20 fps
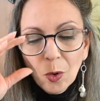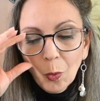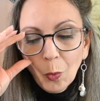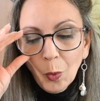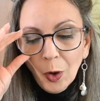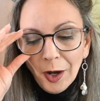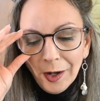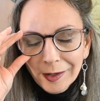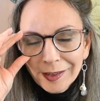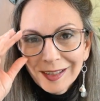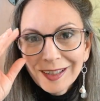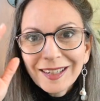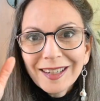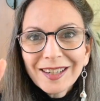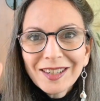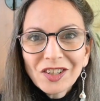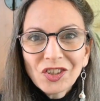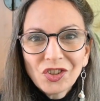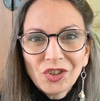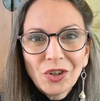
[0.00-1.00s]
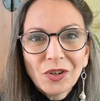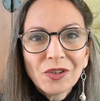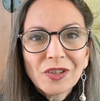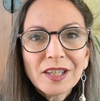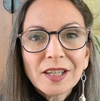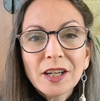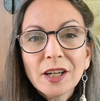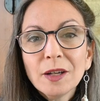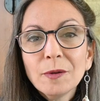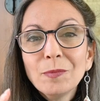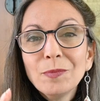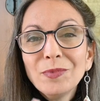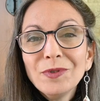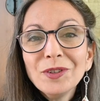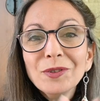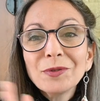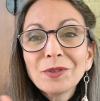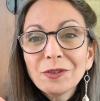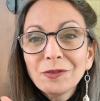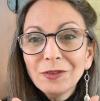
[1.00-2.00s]
One shows a
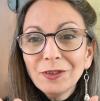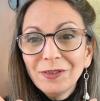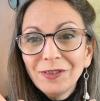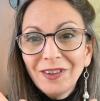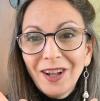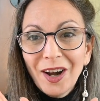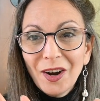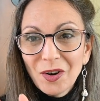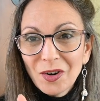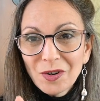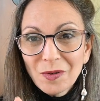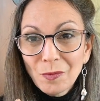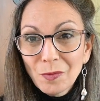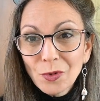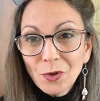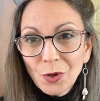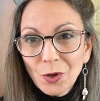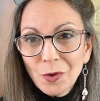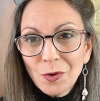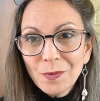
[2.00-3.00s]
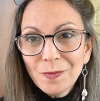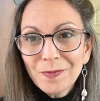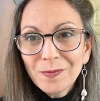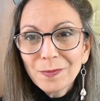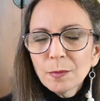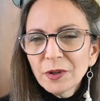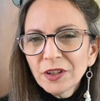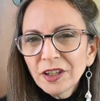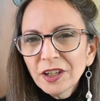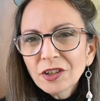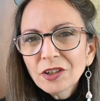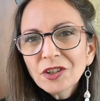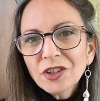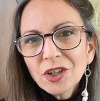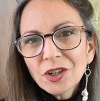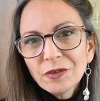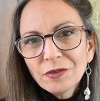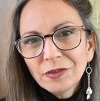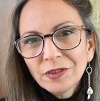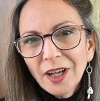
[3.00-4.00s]
beautiful flower in bloom, but the other
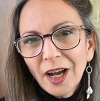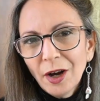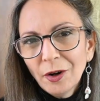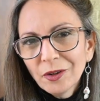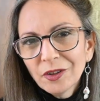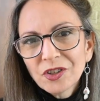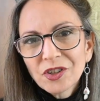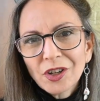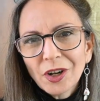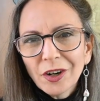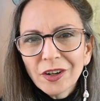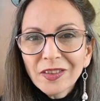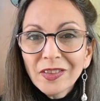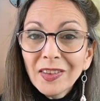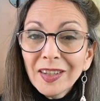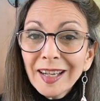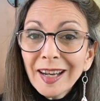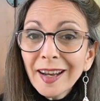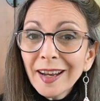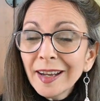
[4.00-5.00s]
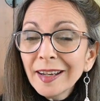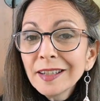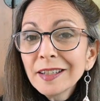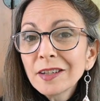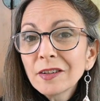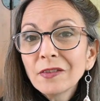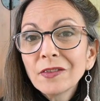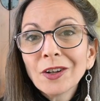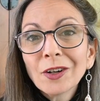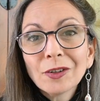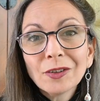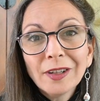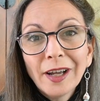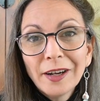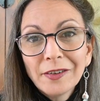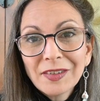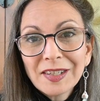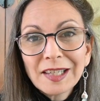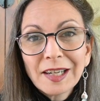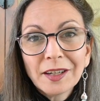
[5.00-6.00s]
2 flowers are at the end of their
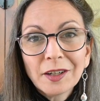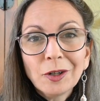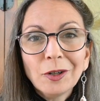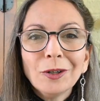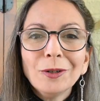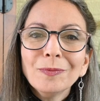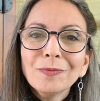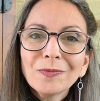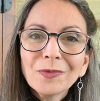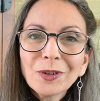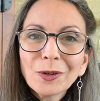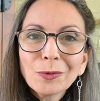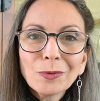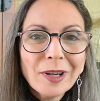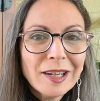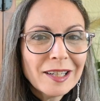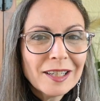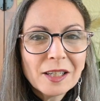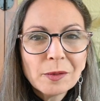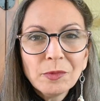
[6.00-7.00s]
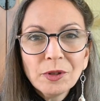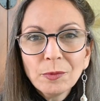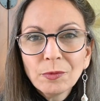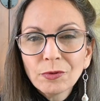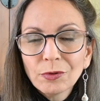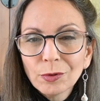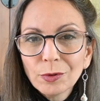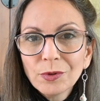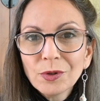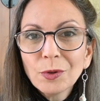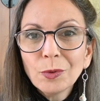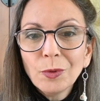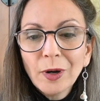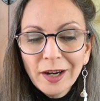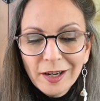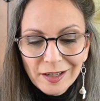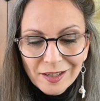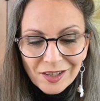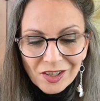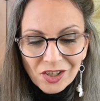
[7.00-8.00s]
life cycle. They're ready to be pruned
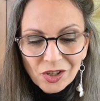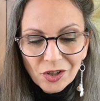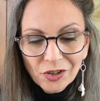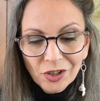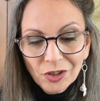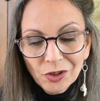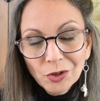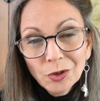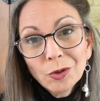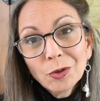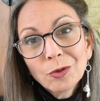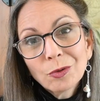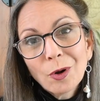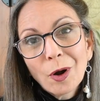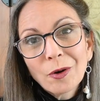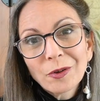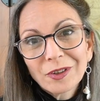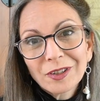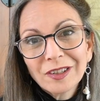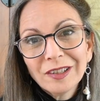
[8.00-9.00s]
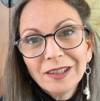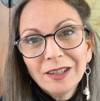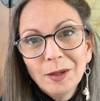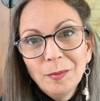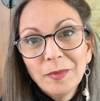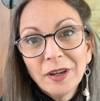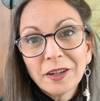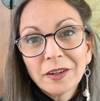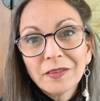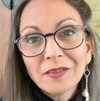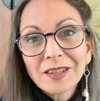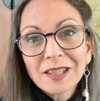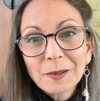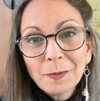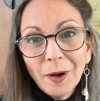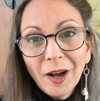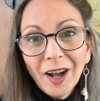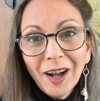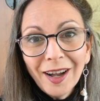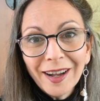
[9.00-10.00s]
away so that new growth can come out of this
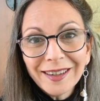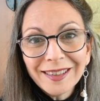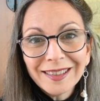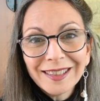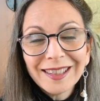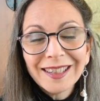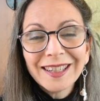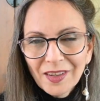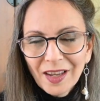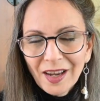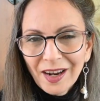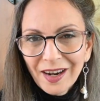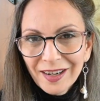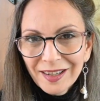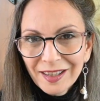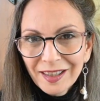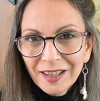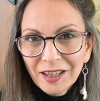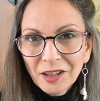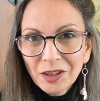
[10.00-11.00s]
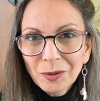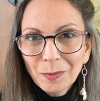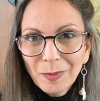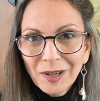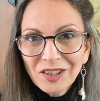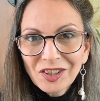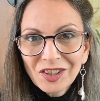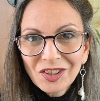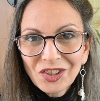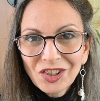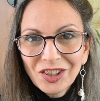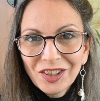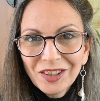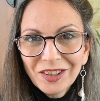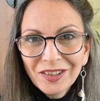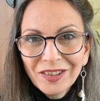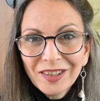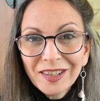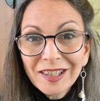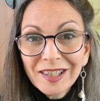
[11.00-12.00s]
pot. I think the message
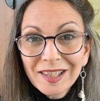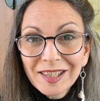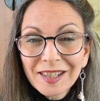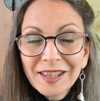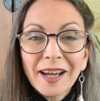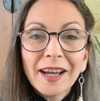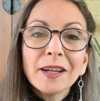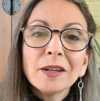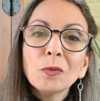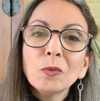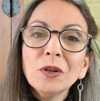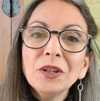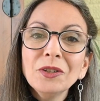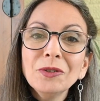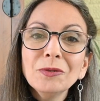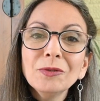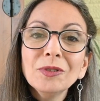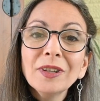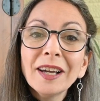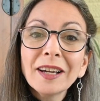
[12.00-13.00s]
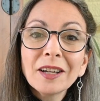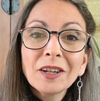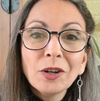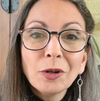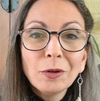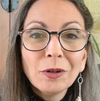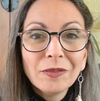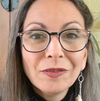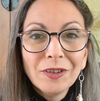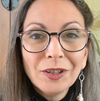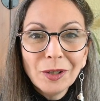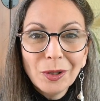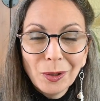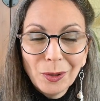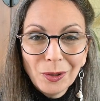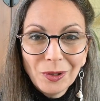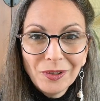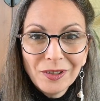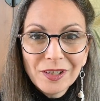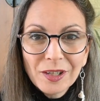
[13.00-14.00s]
here is that when you let go of the
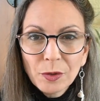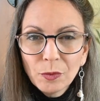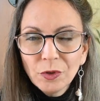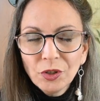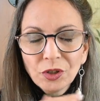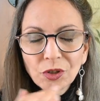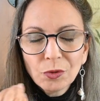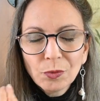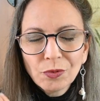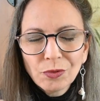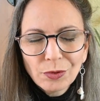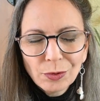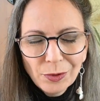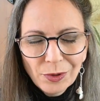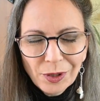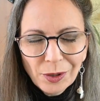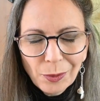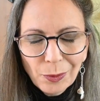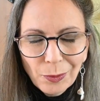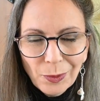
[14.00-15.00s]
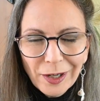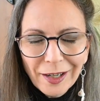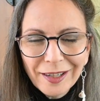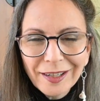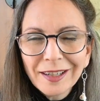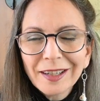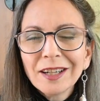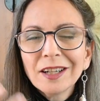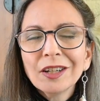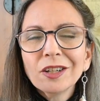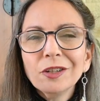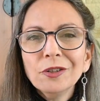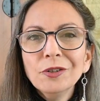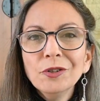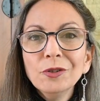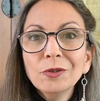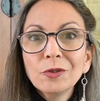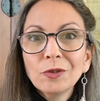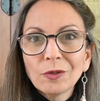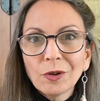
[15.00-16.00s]
old, when you prune it away,
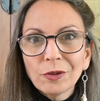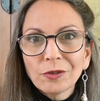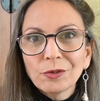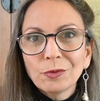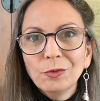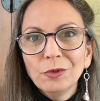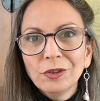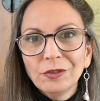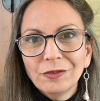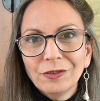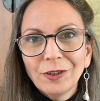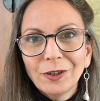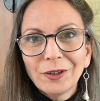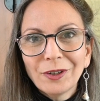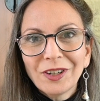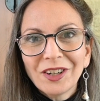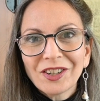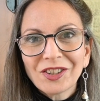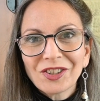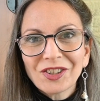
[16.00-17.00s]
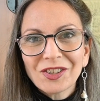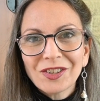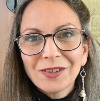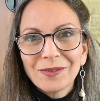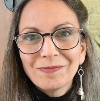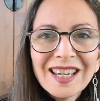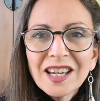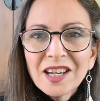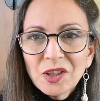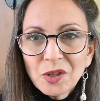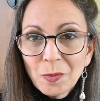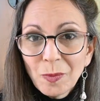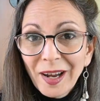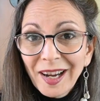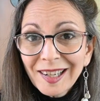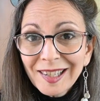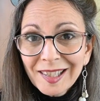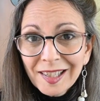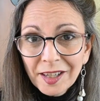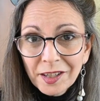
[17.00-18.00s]
new growth will flourish. The
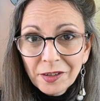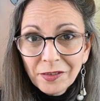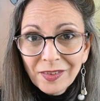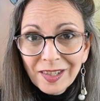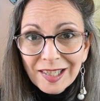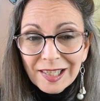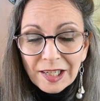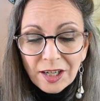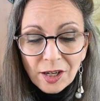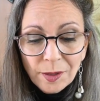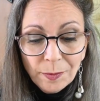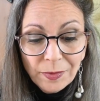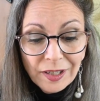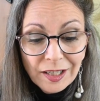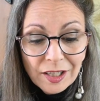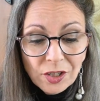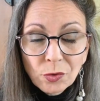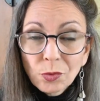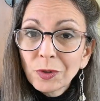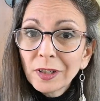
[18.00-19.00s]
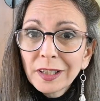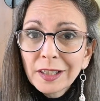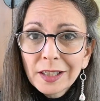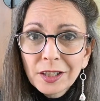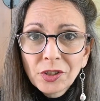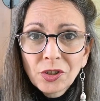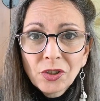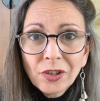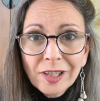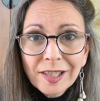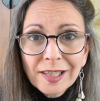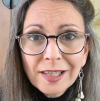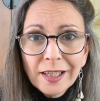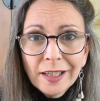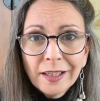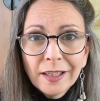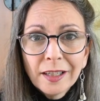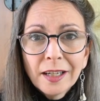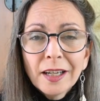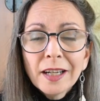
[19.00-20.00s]
backside of this cup is really
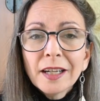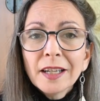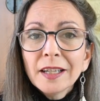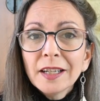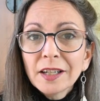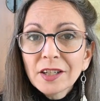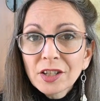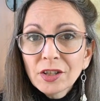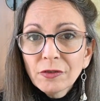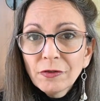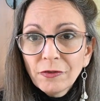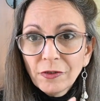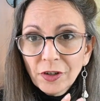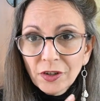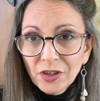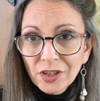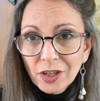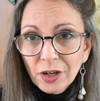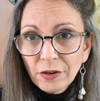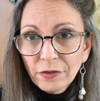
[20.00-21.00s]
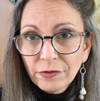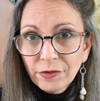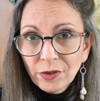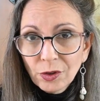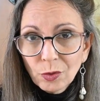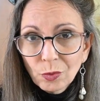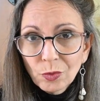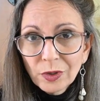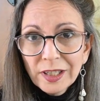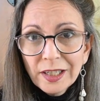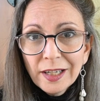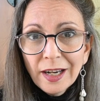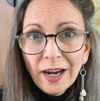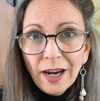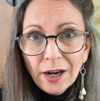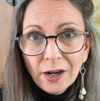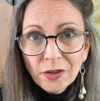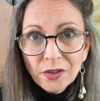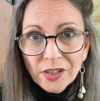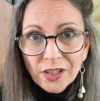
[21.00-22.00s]
interesting. It is the first of 3
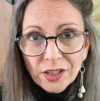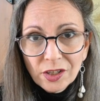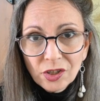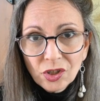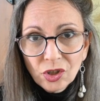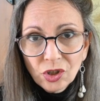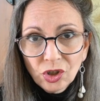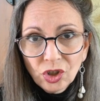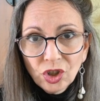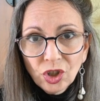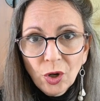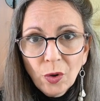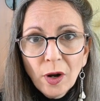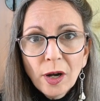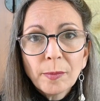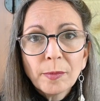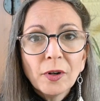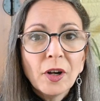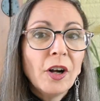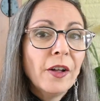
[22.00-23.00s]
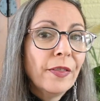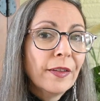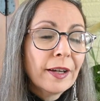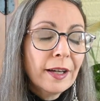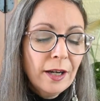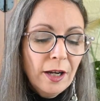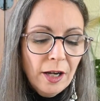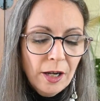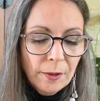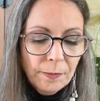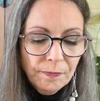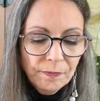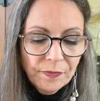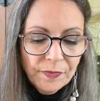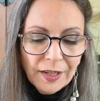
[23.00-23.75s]
houses to show up on the cup.